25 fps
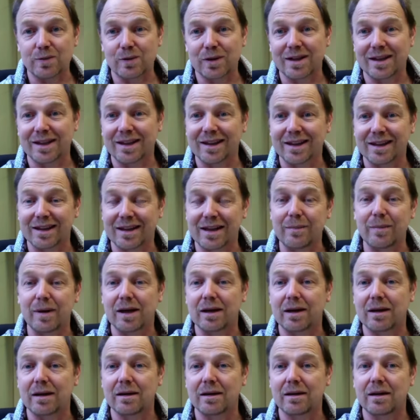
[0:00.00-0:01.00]
we could
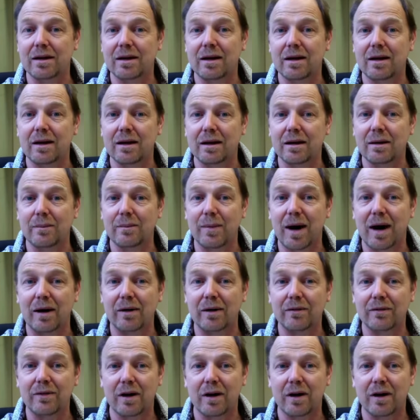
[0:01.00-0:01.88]
limit the amount of